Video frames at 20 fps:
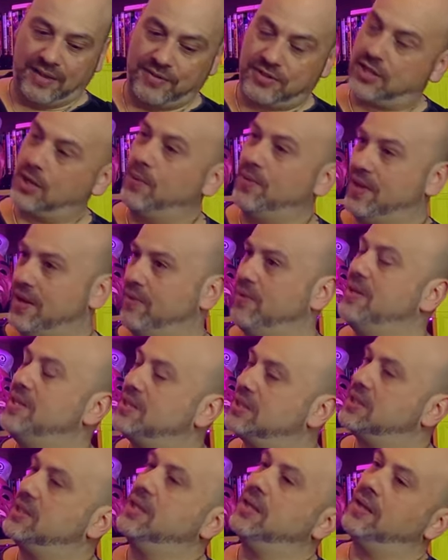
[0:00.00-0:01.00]
And so there is
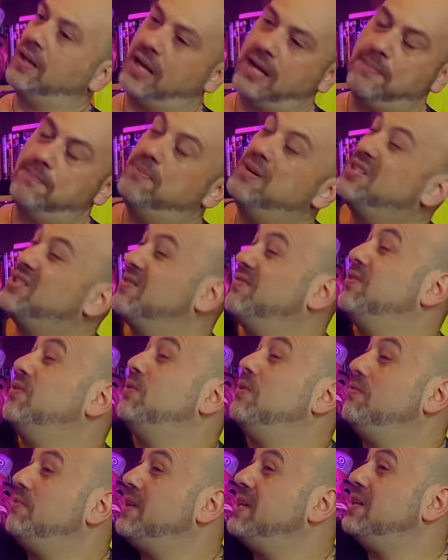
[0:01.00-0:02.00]
still a bit of a
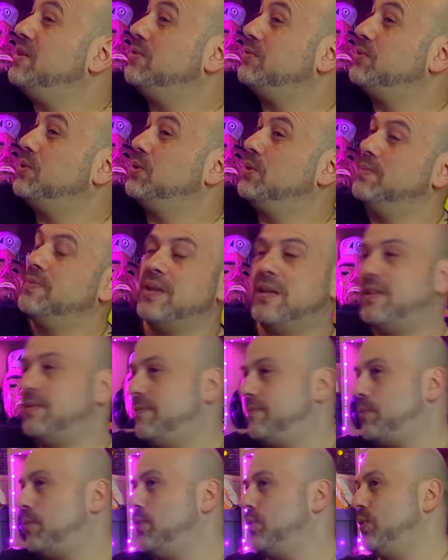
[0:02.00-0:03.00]
reveal for them.
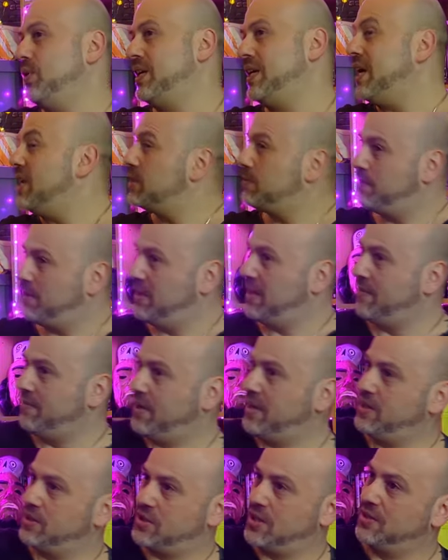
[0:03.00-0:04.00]
They've probably already guessed, but never
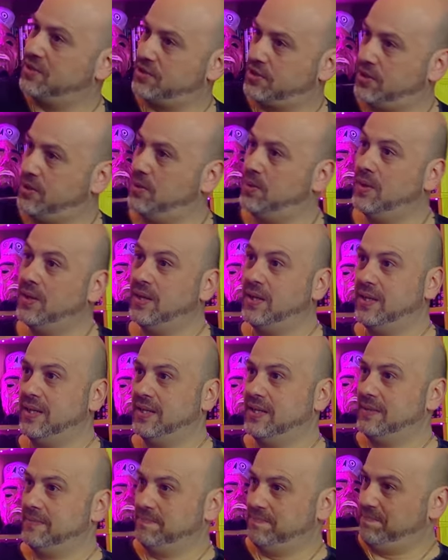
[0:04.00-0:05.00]
had a chance to
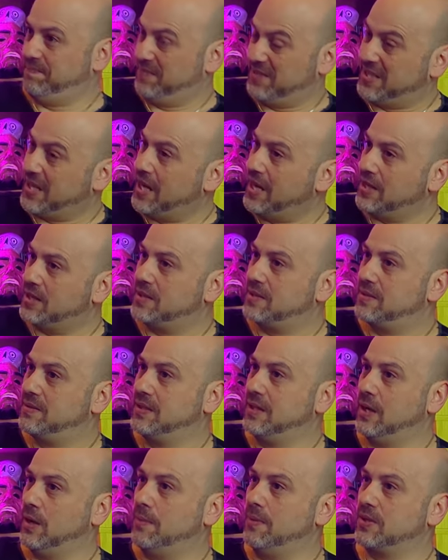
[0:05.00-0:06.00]
Say it,
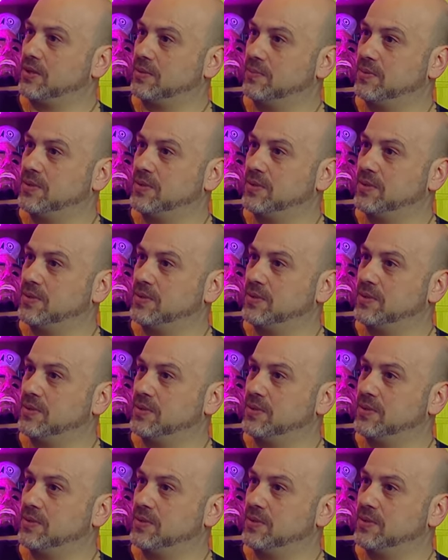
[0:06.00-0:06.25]
you know, amongst